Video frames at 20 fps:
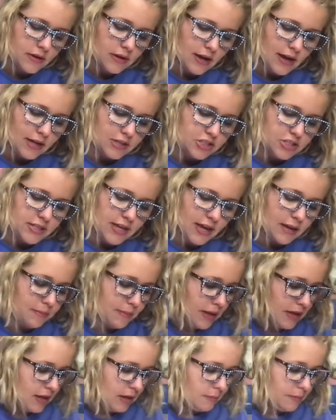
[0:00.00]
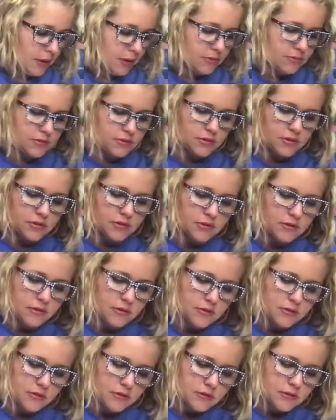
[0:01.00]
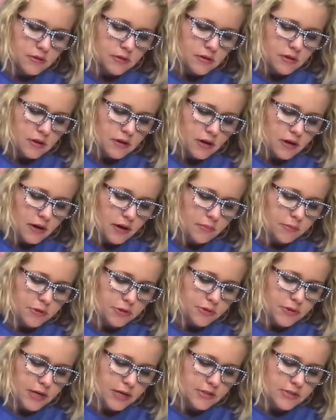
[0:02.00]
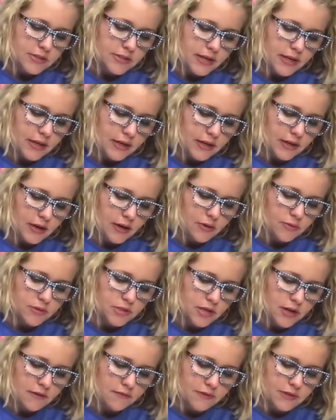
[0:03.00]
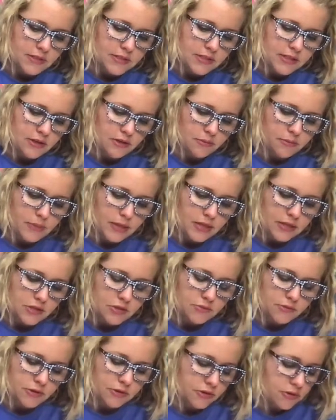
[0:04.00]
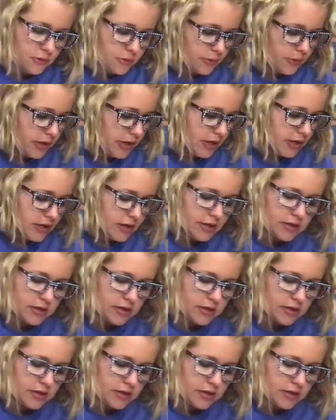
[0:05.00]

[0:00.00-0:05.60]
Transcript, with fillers: I just hate making bows. All right, we're doing our second coat of the teal mint real quick